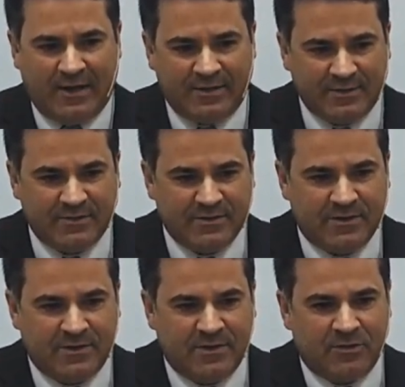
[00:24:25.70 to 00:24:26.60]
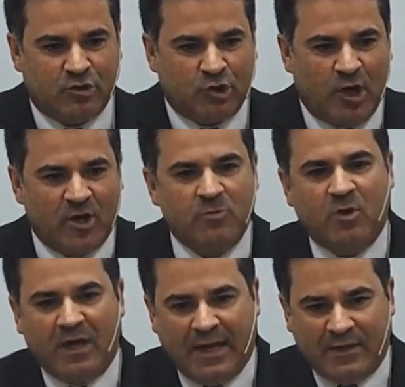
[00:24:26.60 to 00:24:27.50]
But now Jesus said, Thomas,
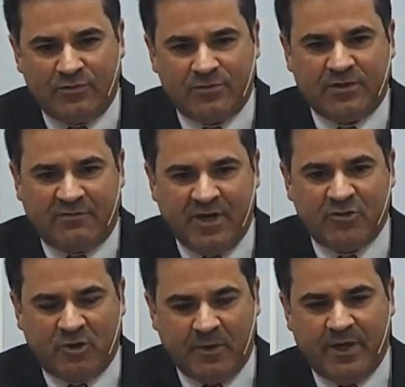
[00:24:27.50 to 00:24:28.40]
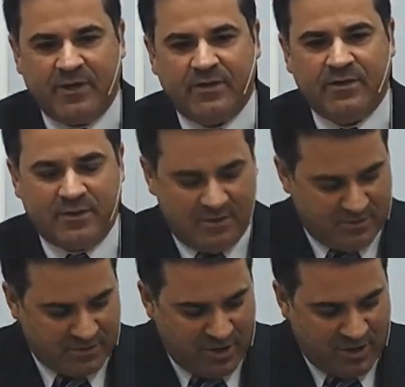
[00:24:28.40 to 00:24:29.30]
you need to touch touch on my side.
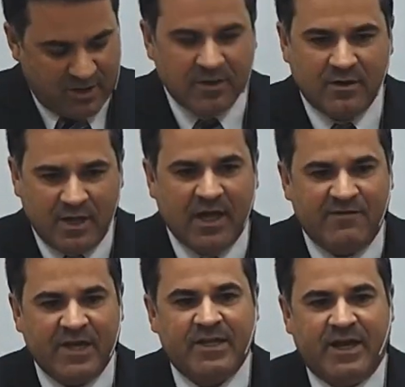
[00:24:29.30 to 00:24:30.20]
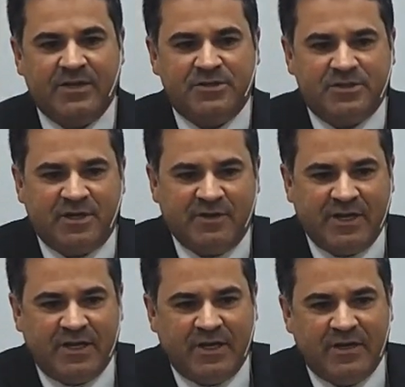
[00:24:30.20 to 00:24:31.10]
You see, Thomas?
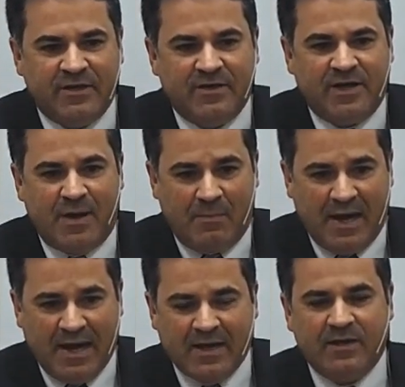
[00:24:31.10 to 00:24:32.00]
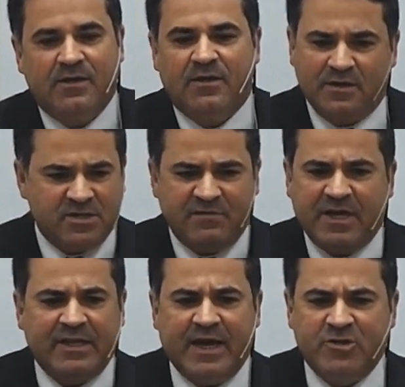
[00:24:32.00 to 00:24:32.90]
Yeah, that's true. You see?
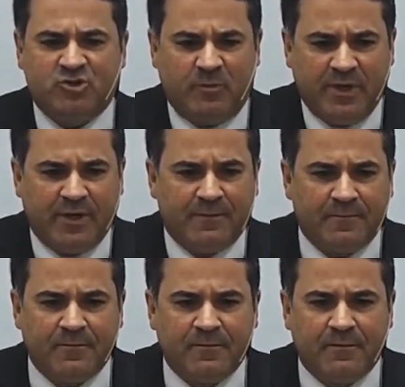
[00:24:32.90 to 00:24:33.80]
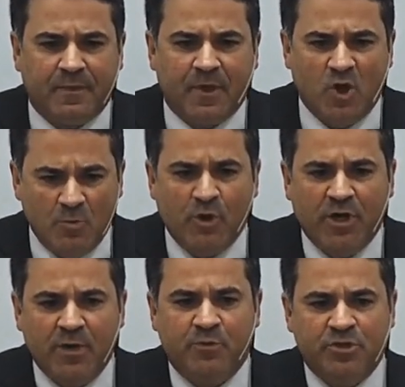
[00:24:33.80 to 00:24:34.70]
That's true, Thomas.
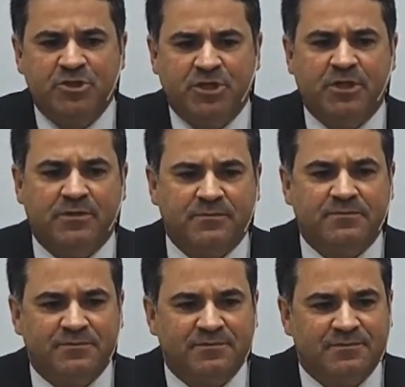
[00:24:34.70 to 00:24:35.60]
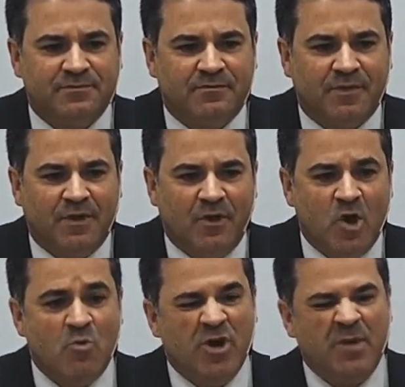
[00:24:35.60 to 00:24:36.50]
I died for you.
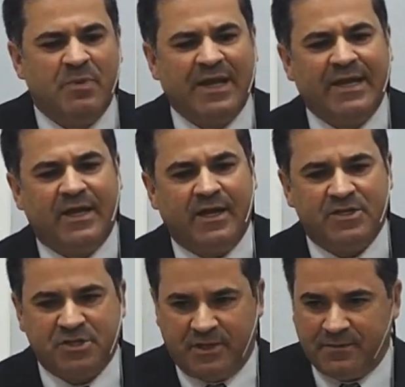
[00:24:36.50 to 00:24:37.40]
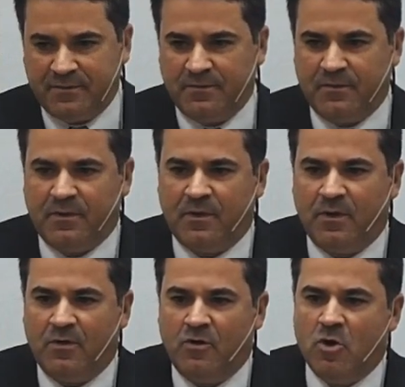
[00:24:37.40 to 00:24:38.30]
I died for the
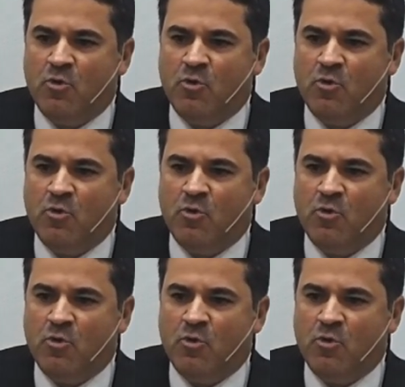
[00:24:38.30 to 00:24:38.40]
church.